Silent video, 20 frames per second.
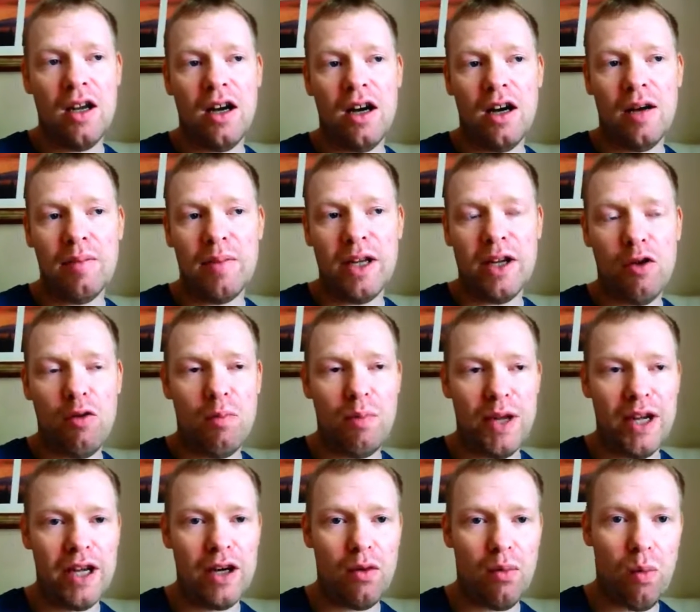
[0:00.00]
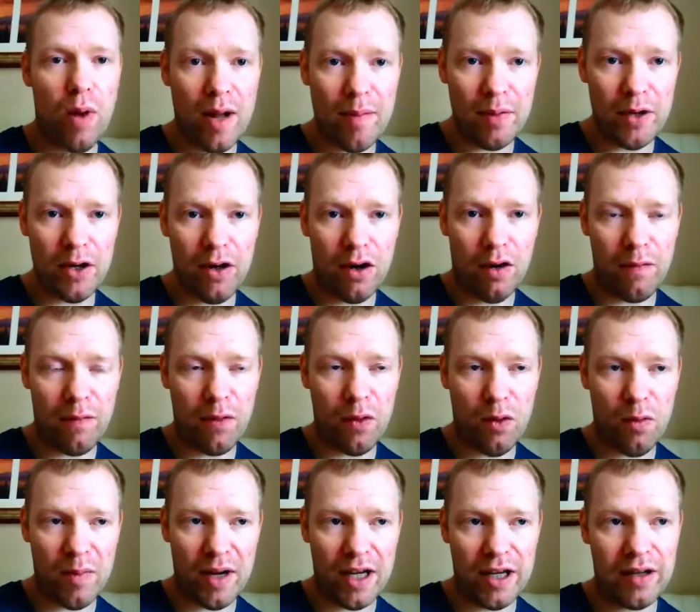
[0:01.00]
It will be in a webinar
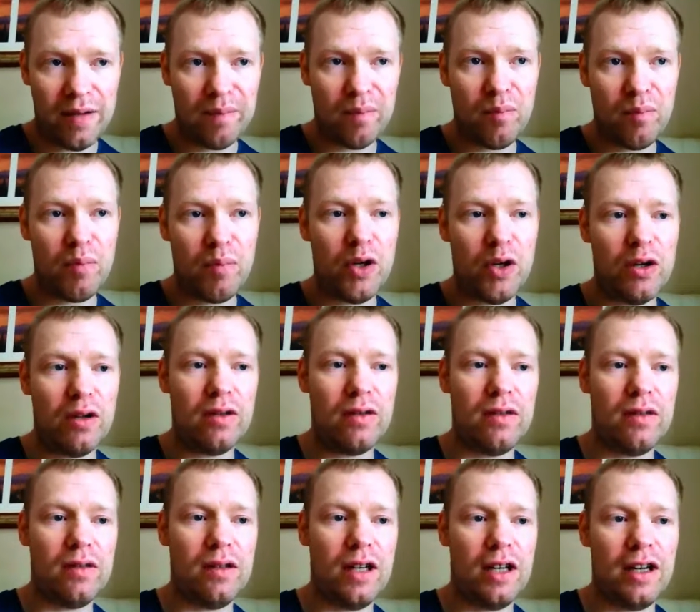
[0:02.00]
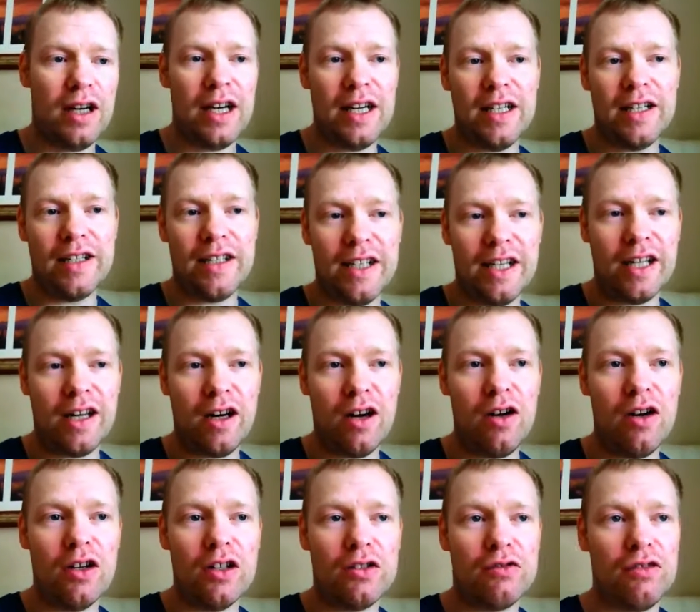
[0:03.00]
format, and I hate to say
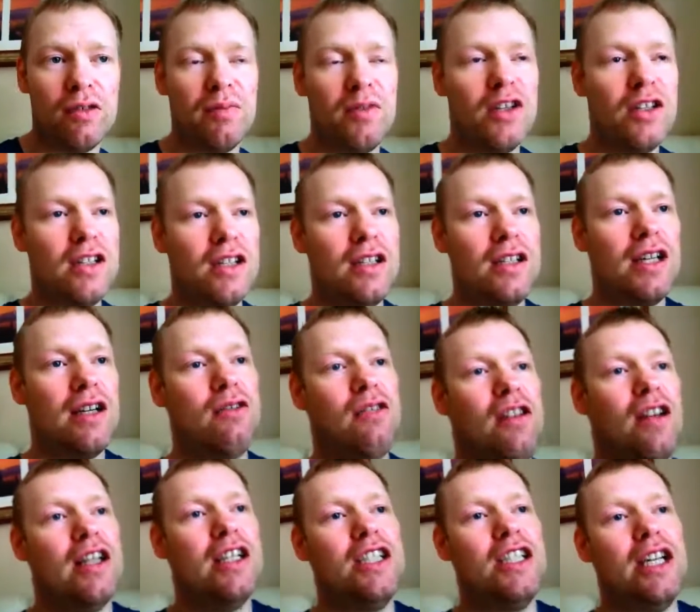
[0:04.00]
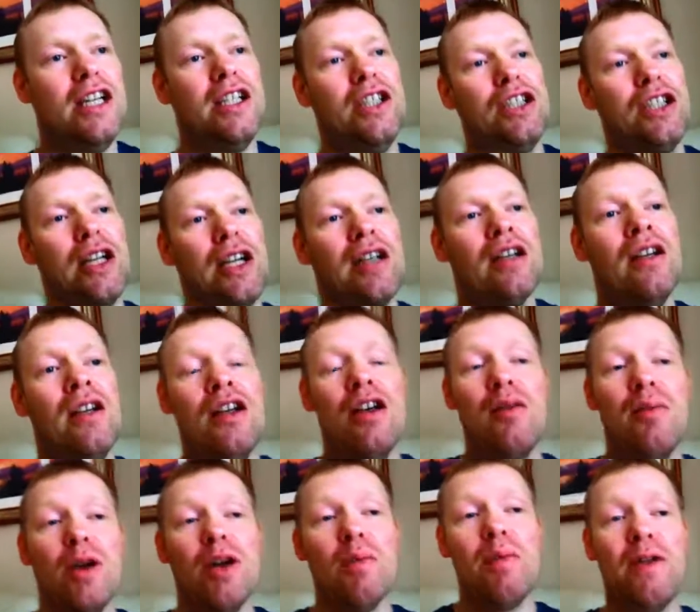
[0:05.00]
classroom because it sounds like teaching,
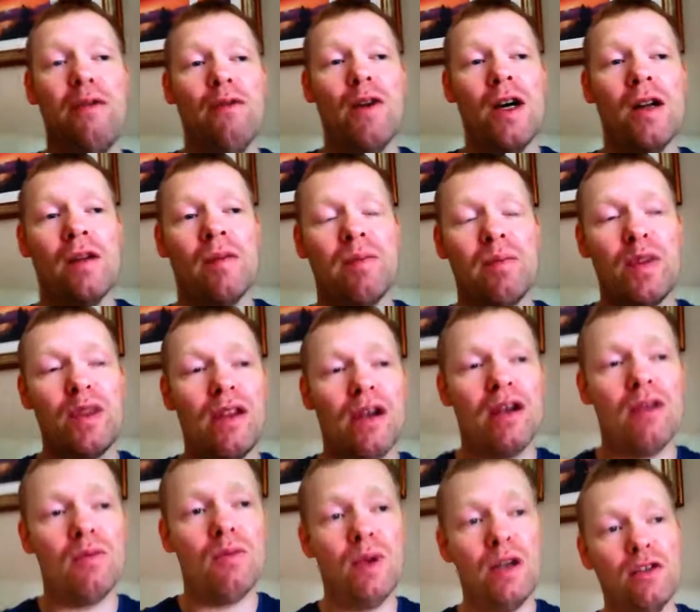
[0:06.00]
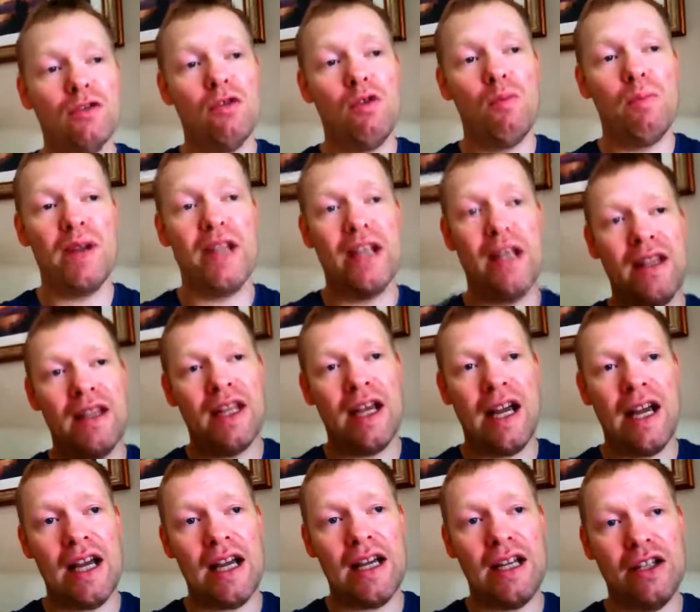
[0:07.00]
but it'll be fun. We'll all be in
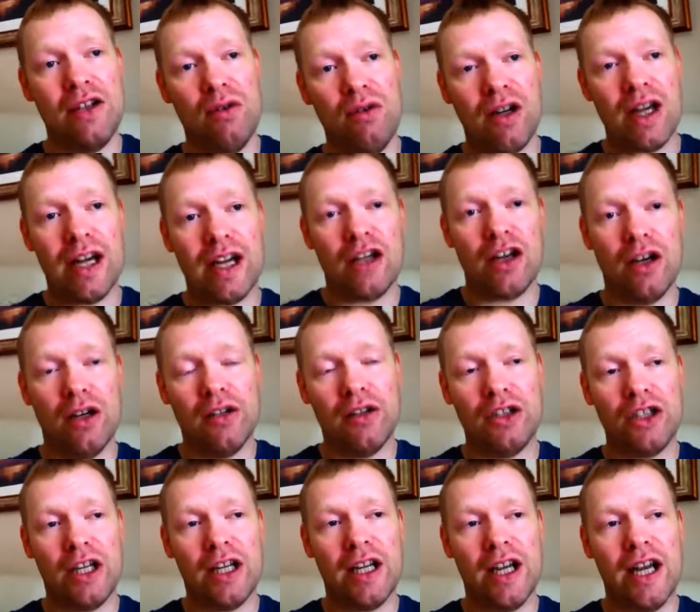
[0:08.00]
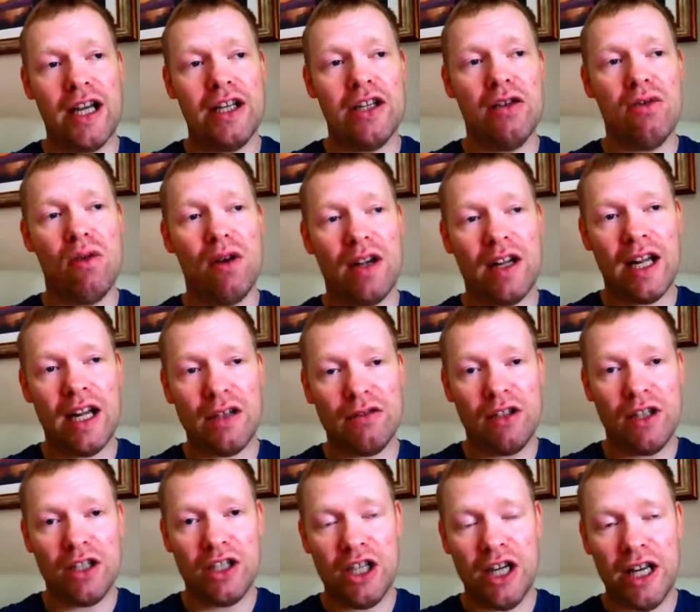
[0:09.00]
there, and you'll get coaching, and you are
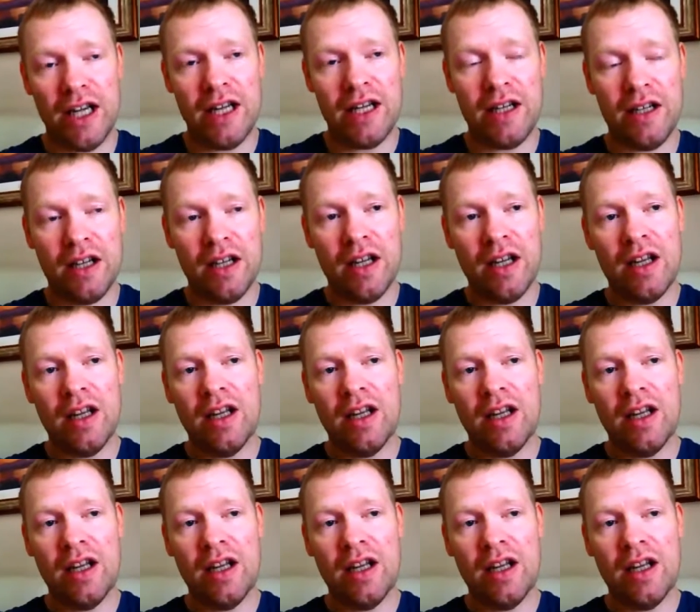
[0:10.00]
guaranteed